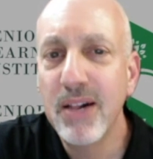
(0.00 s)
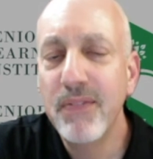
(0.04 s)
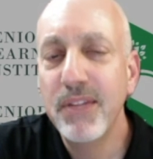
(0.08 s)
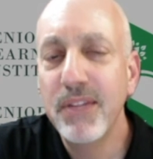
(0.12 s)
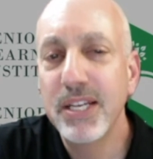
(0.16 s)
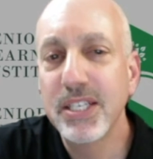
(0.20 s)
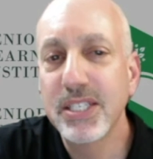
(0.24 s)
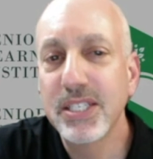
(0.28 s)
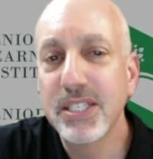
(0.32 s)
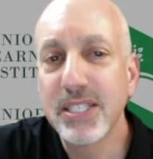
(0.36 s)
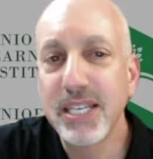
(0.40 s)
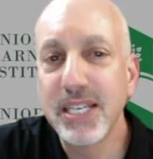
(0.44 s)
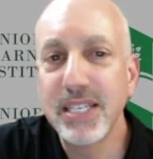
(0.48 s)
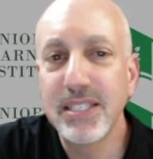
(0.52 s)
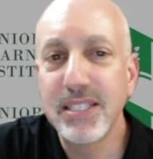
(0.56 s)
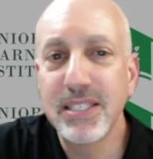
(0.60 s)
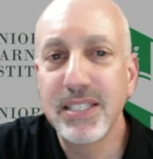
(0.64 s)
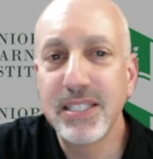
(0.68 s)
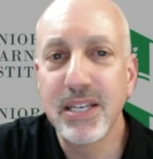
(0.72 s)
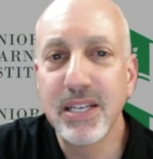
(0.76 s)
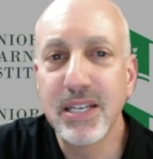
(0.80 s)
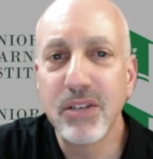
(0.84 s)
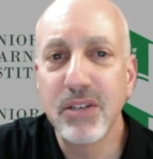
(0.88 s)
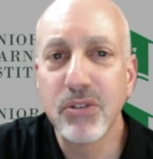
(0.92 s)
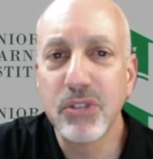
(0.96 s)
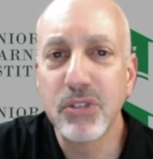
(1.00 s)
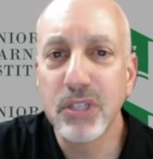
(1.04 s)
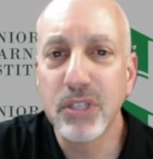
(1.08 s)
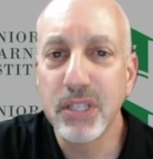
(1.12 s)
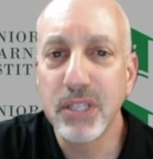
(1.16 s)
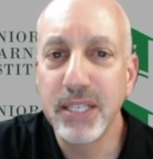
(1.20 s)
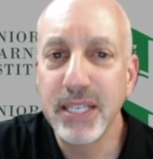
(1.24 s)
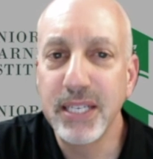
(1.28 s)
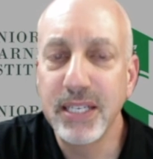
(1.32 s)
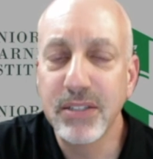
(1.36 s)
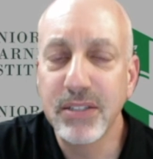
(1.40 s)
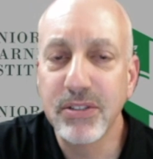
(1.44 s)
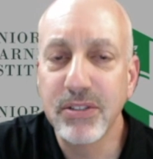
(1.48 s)
estate sales, clean
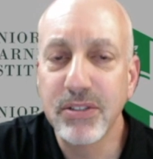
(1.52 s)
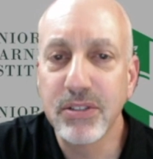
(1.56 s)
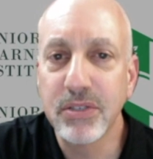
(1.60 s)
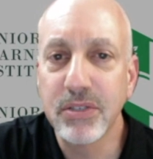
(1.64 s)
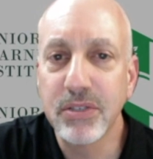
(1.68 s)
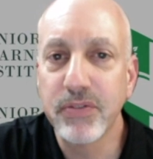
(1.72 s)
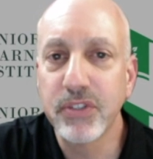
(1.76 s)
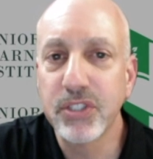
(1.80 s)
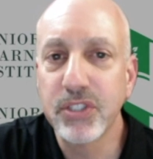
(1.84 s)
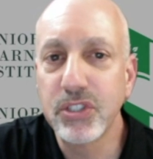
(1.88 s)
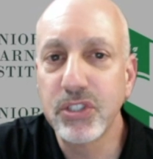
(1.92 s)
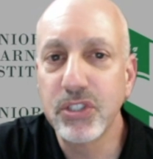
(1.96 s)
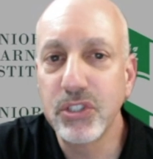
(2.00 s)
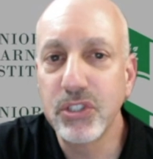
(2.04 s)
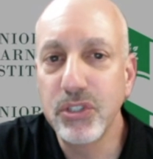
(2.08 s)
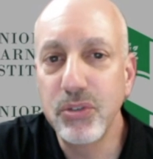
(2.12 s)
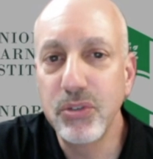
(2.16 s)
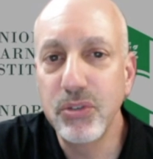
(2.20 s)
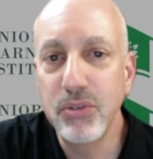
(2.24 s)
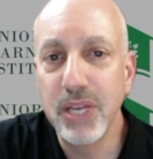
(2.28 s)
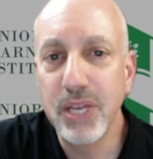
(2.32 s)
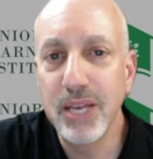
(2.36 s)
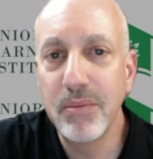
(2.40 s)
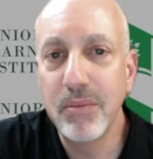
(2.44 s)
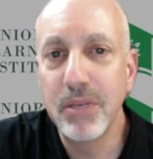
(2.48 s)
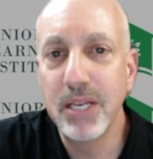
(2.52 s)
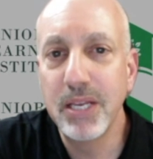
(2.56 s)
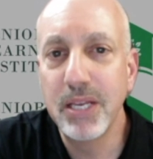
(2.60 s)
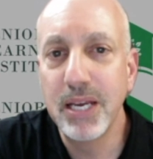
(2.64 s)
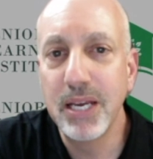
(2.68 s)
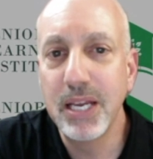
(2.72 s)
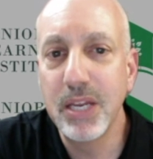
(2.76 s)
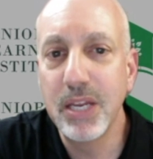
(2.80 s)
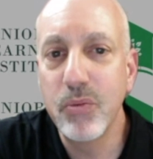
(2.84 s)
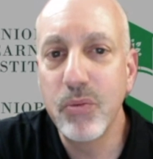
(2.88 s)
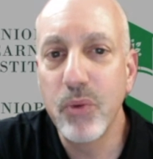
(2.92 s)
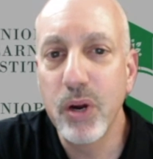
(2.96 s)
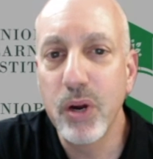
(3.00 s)
out services, you name it,
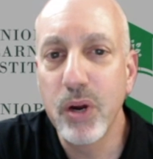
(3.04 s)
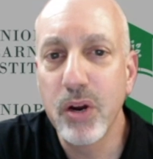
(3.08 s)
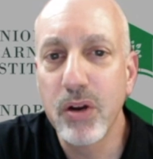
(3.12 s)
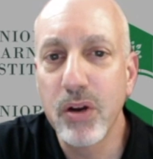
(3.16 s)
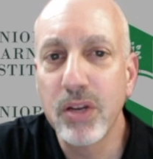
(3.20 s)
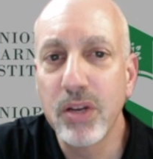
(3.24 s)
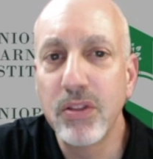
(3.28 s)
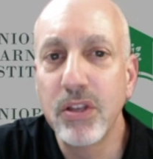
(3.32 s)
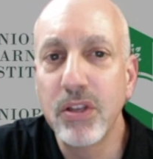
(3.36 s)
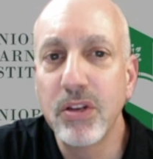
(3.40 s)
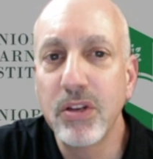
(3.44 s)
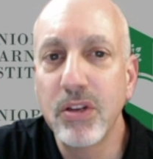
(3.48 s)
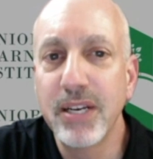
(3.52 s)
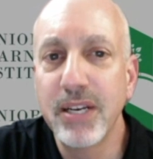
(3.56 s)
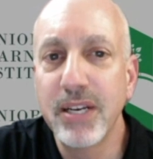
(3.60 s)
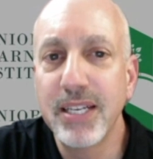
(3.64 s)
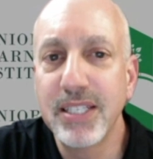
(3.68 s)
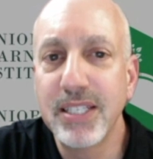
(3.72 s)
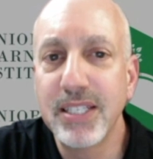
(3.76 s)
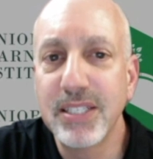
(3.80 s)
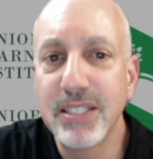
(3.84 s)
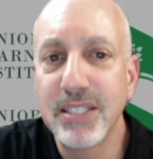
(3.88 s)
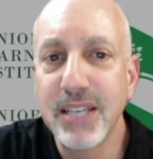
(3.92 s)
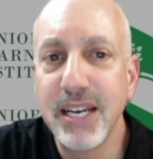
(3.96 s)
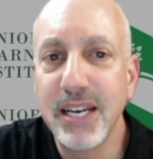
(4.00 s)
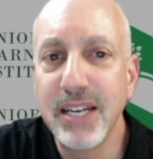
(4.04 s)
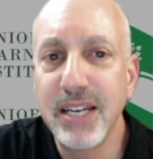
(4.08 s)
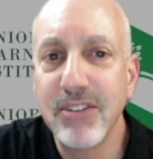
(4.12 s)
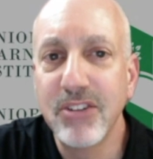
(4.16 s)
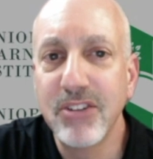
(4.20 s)
anywhere in the United States.